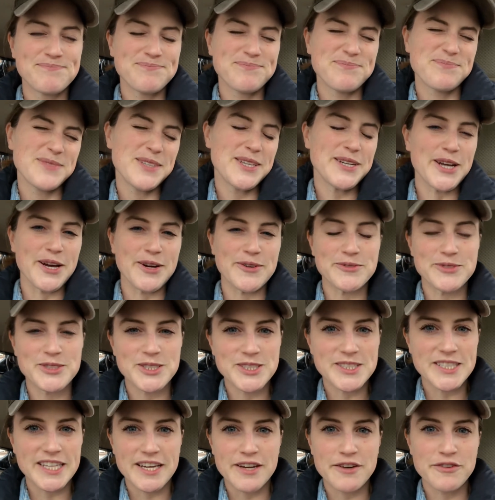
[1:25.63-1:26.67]
you know,
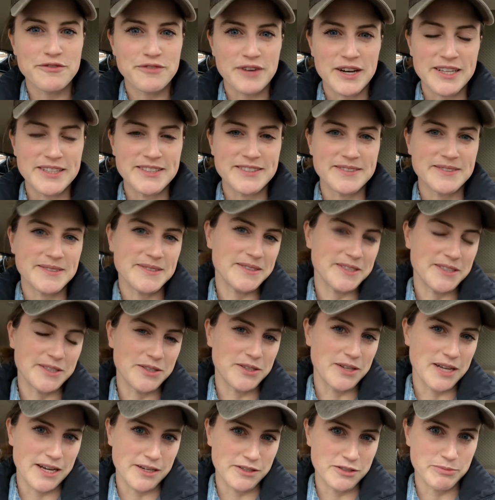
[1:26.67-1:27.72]
just like a fun
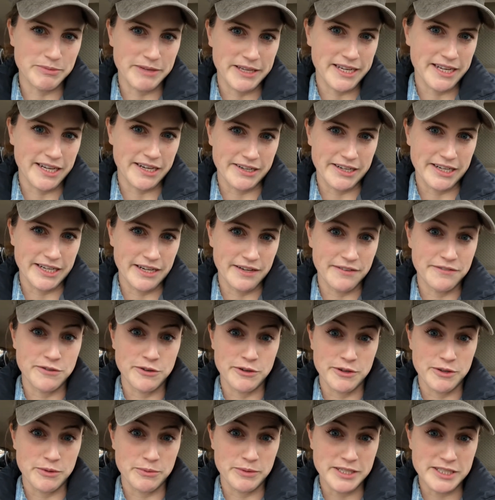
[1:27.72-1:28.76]
little houseplant area
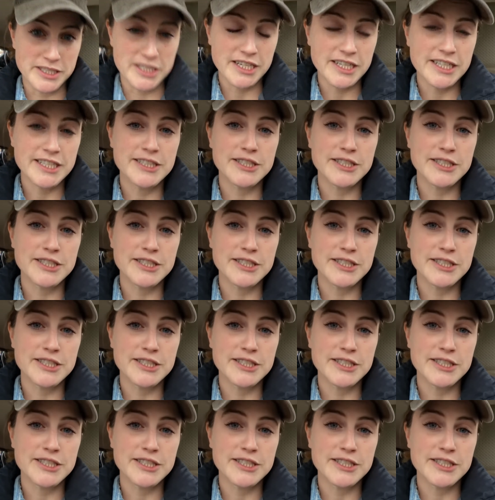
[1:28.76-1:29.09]
for the winter.